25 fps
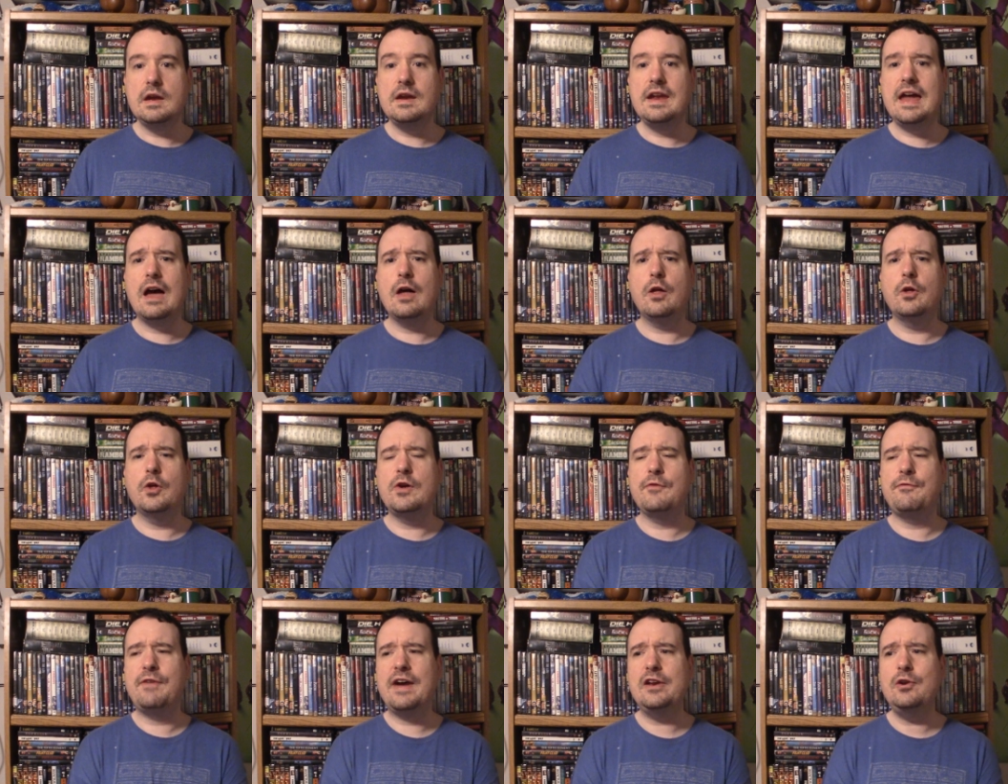
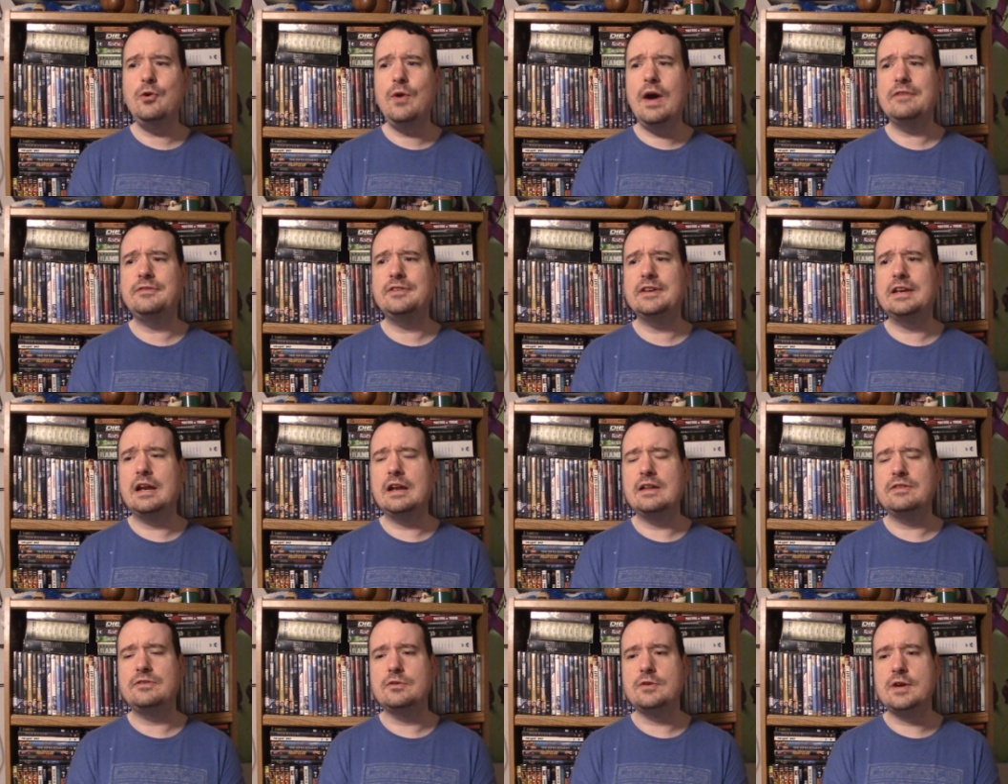now, if I do have to
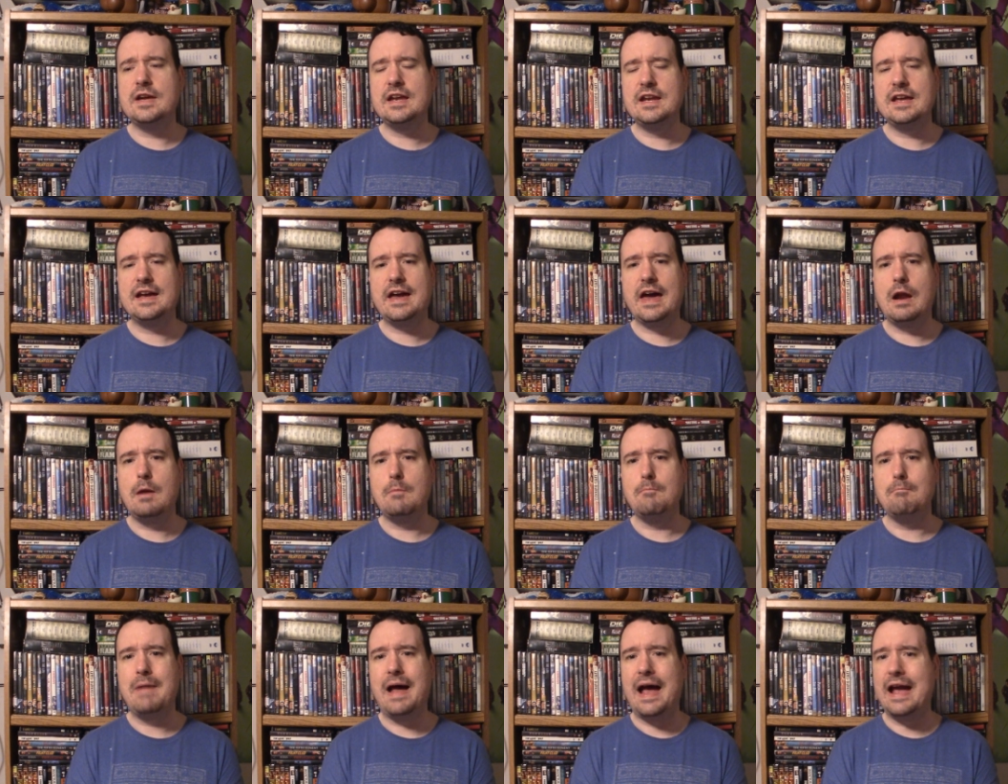get into any
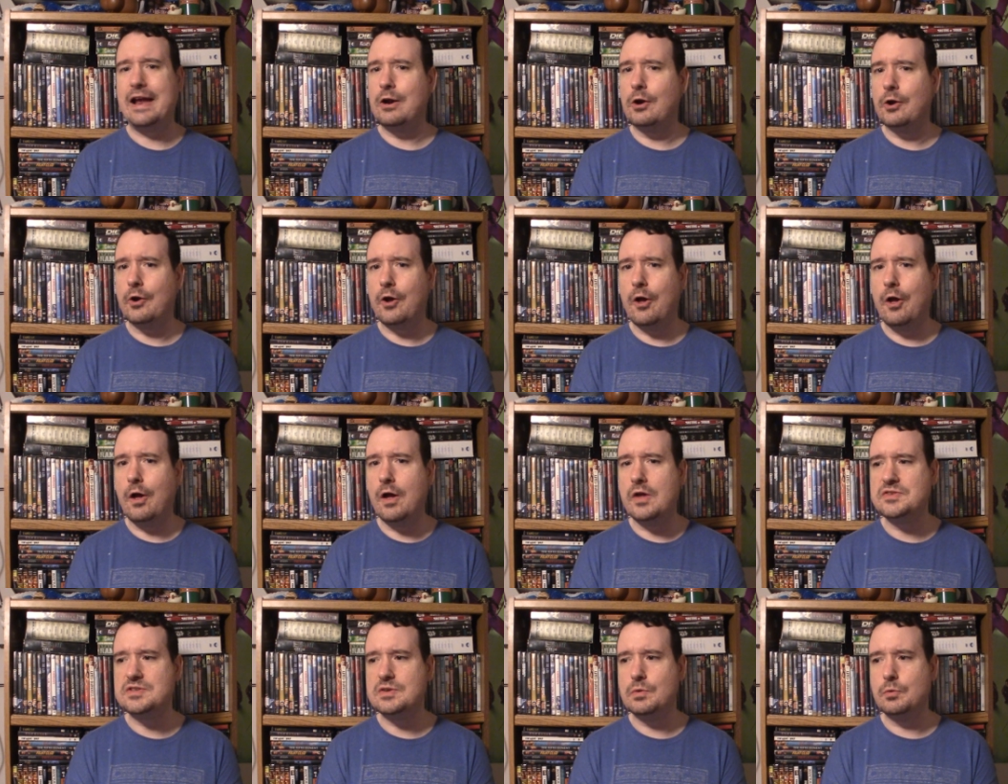kind of minor
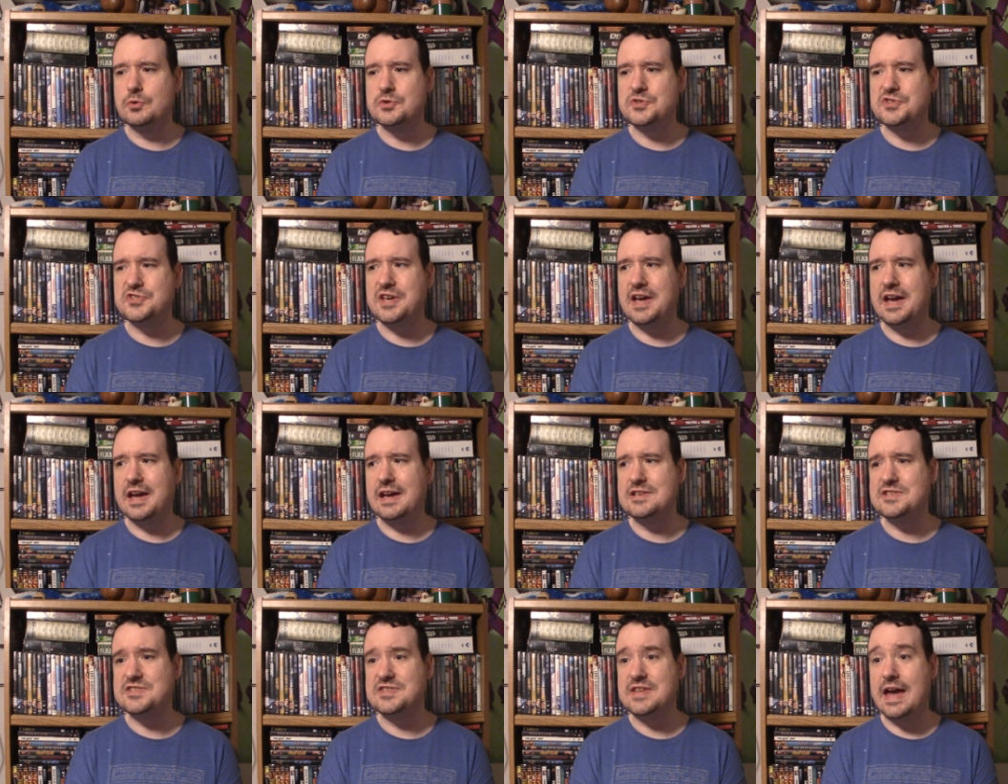cons, I will
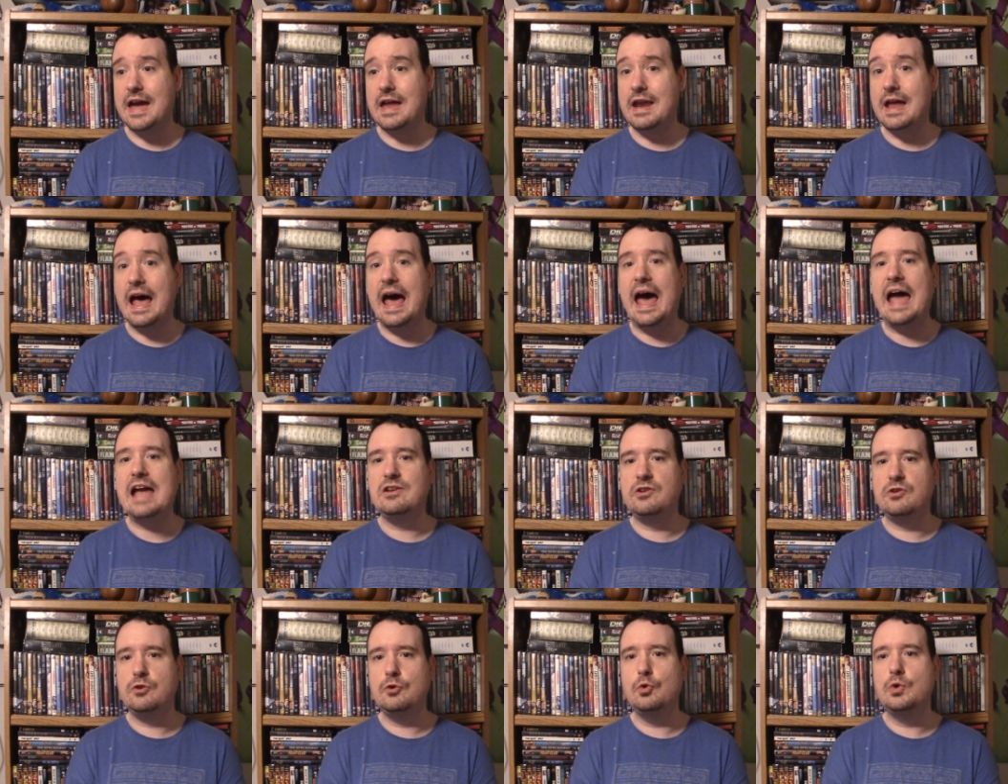say is that
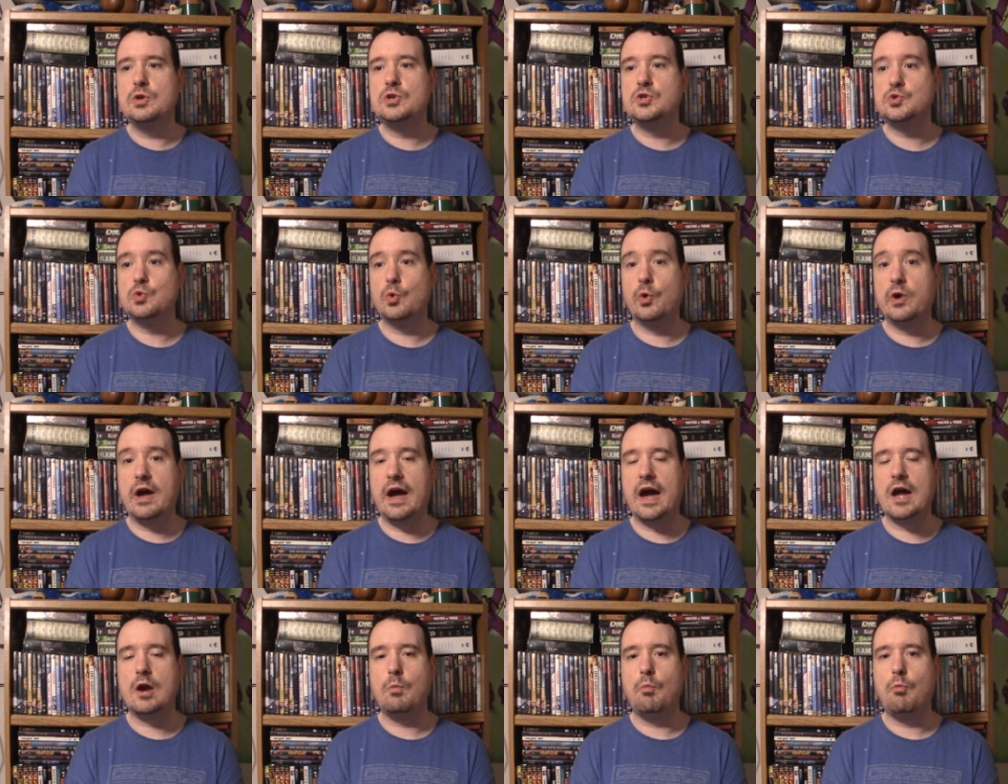I do enjoy
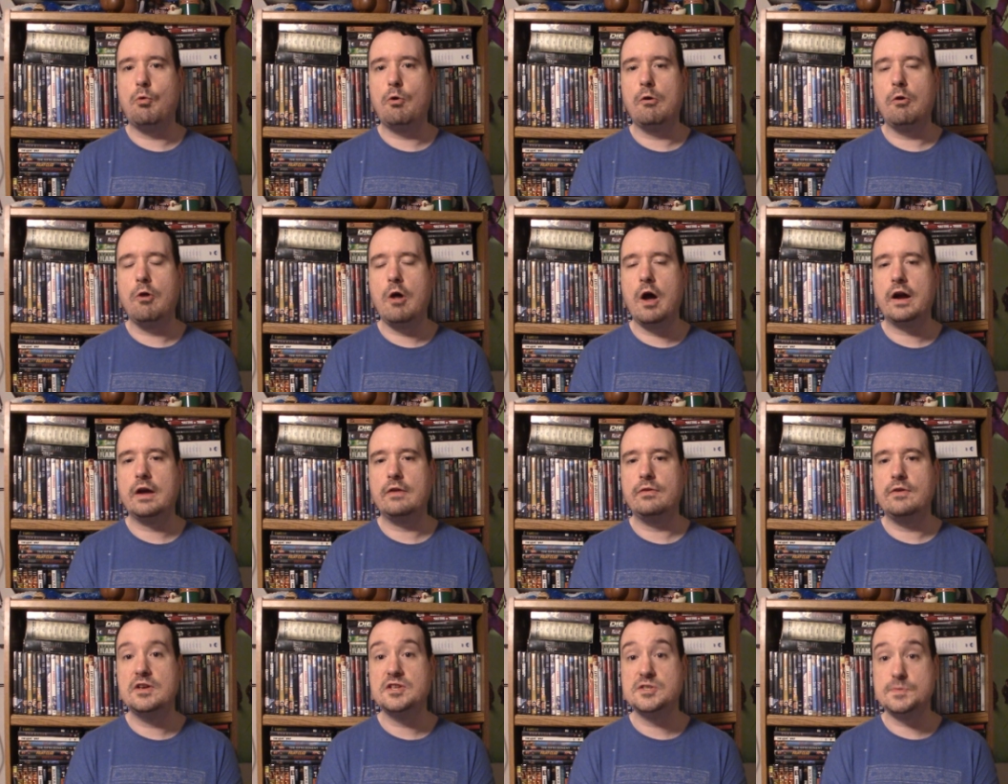Adam
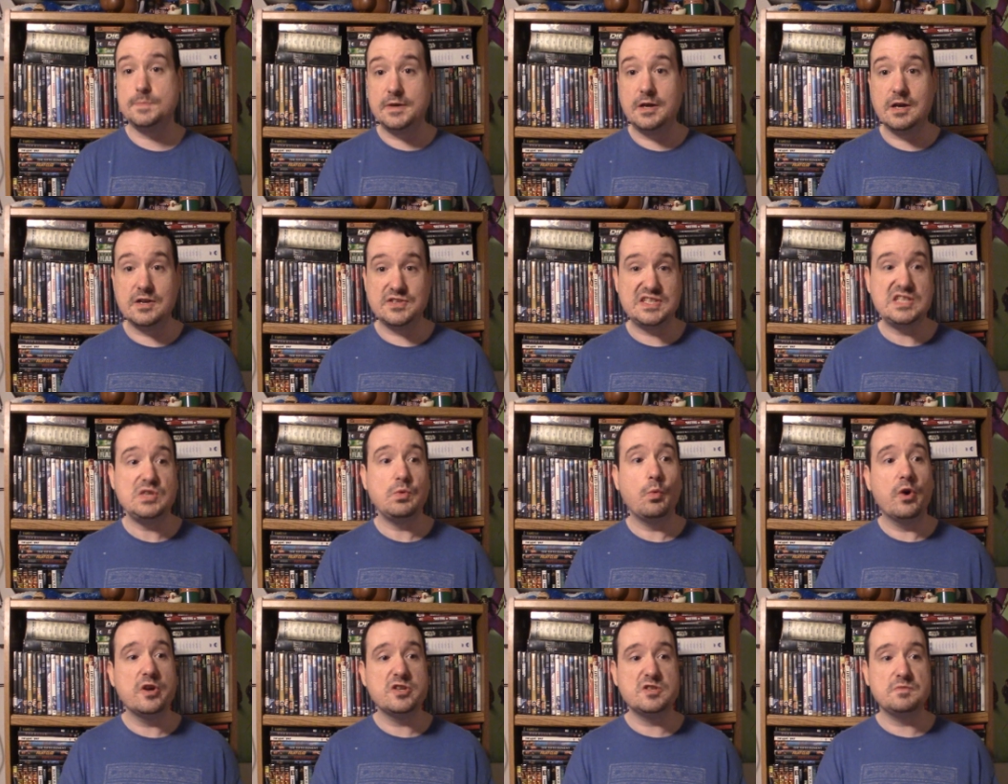Warlock in this, because
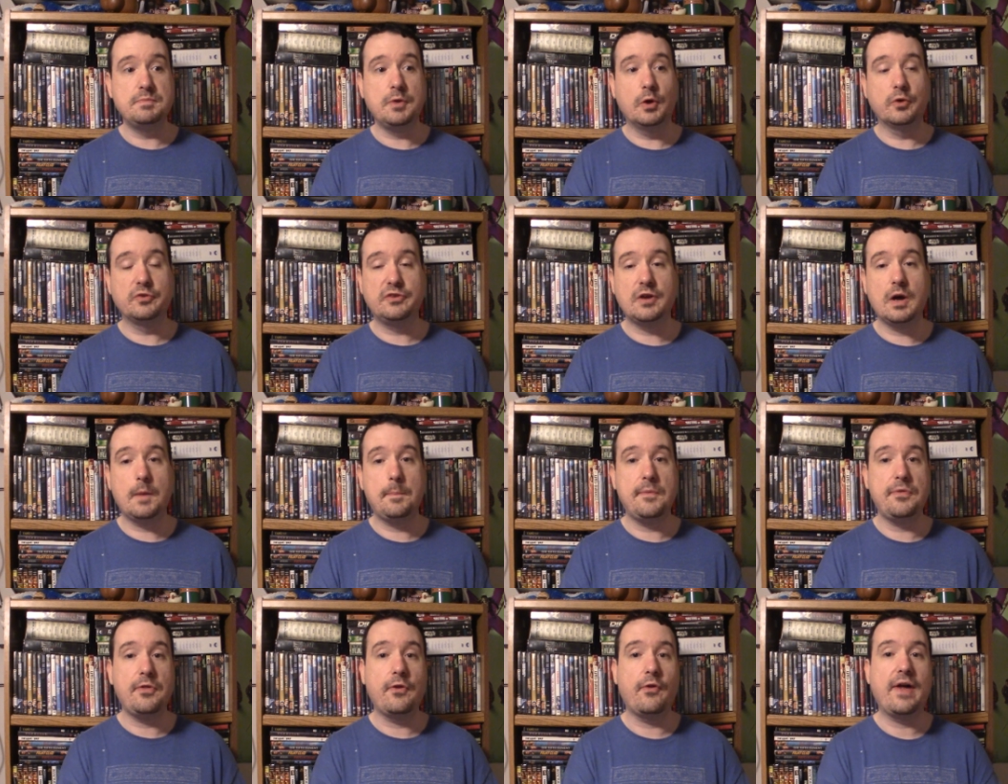he was built
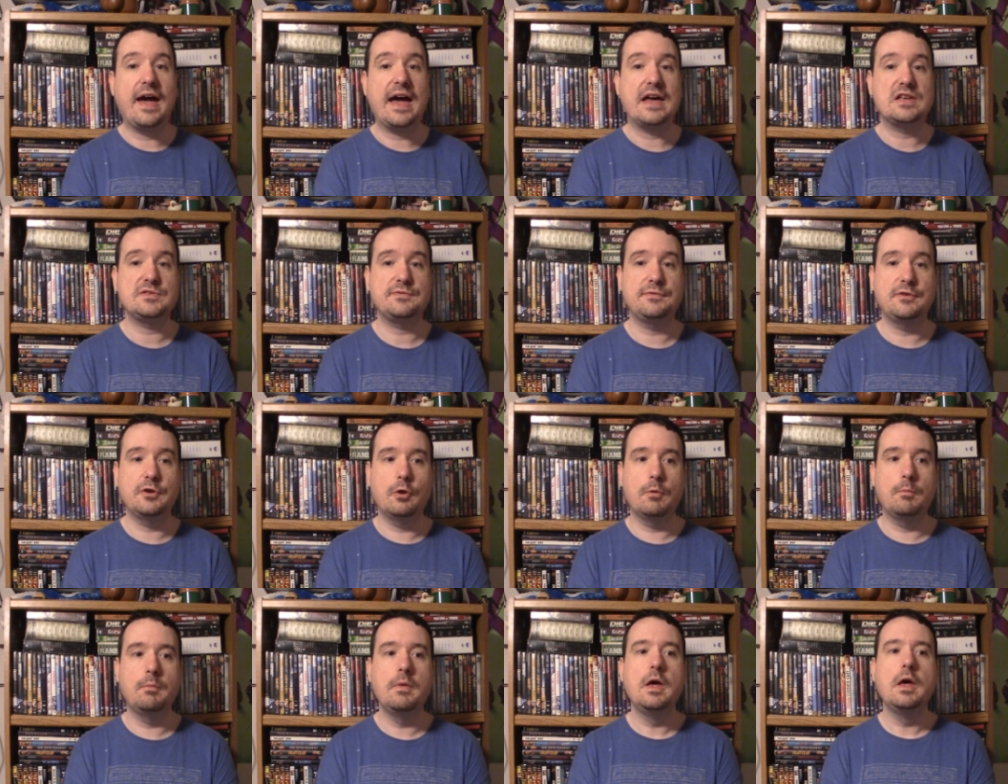up in the last
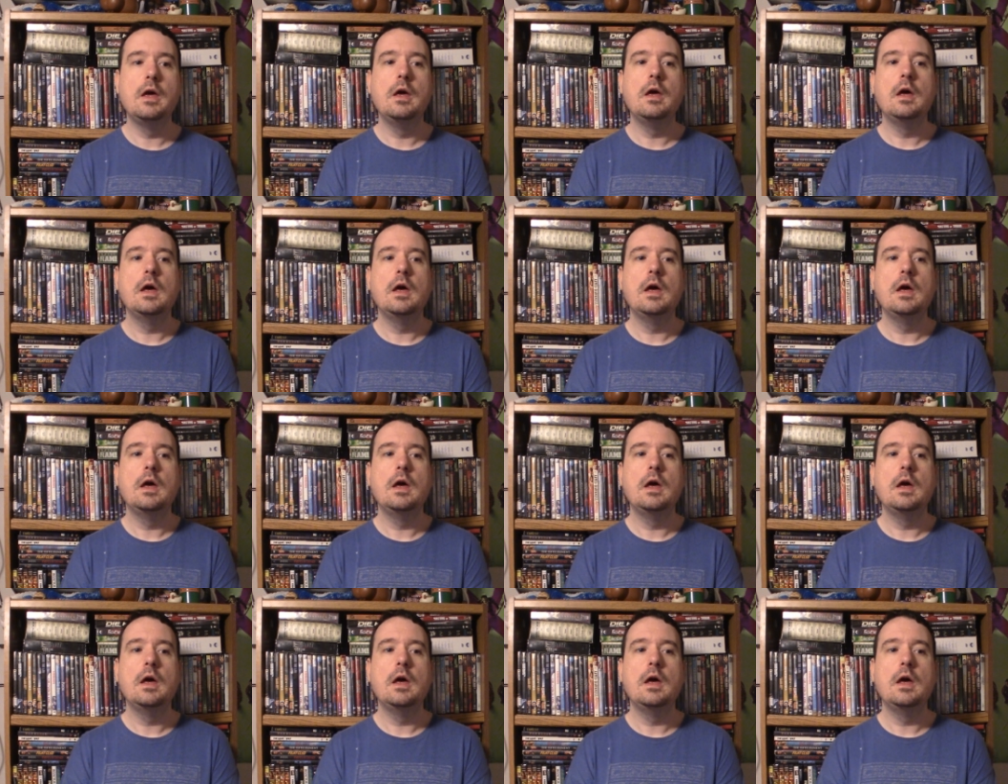film,